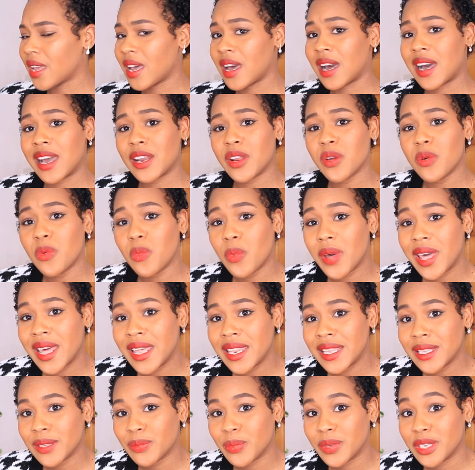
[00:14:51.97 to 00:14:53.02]
I don't wear
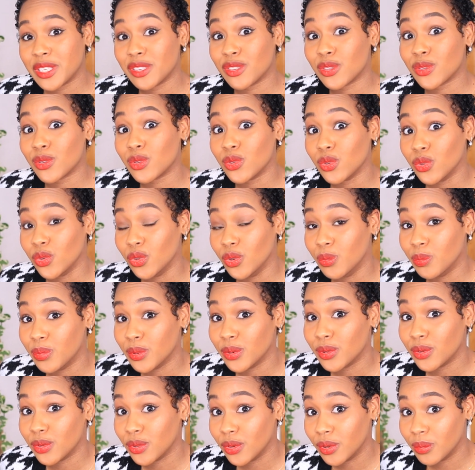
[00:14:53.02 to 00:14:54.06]
this when it's
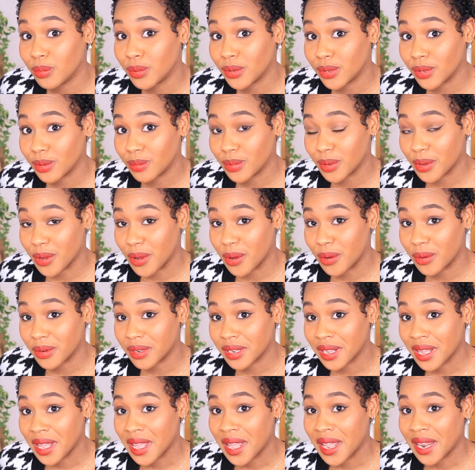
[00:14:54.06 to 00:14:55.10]
super cold.
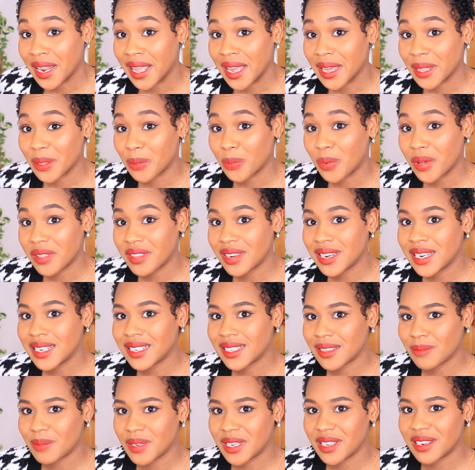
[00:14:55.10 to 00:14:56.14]
Like the weather needs
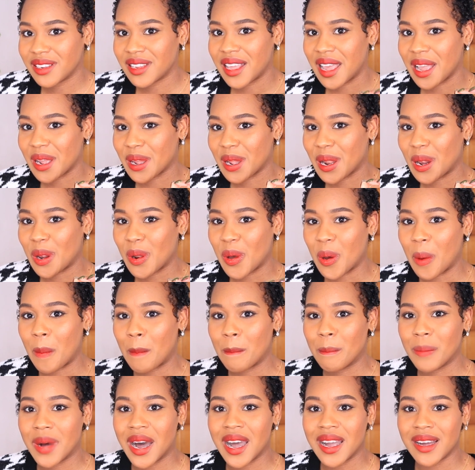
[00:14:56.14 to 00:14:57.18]
to be like a lot
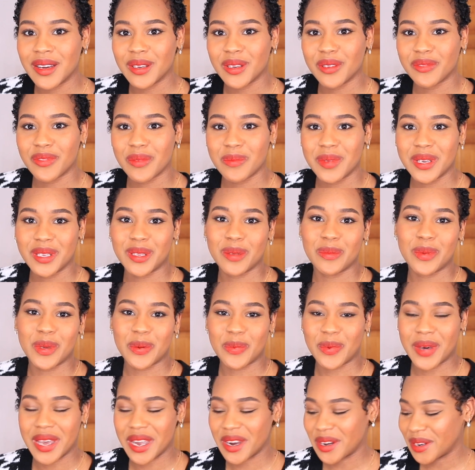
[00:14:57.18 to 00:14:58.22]
milder for me to be
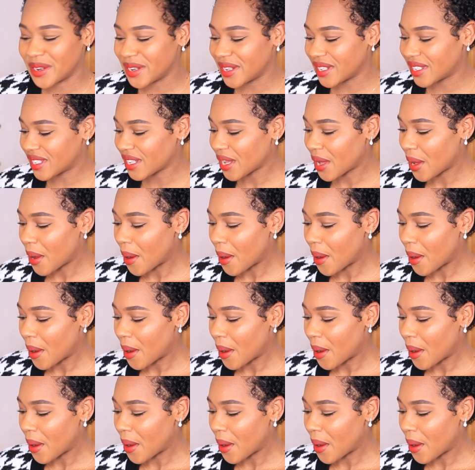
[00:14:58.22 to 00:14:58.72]
wearing this.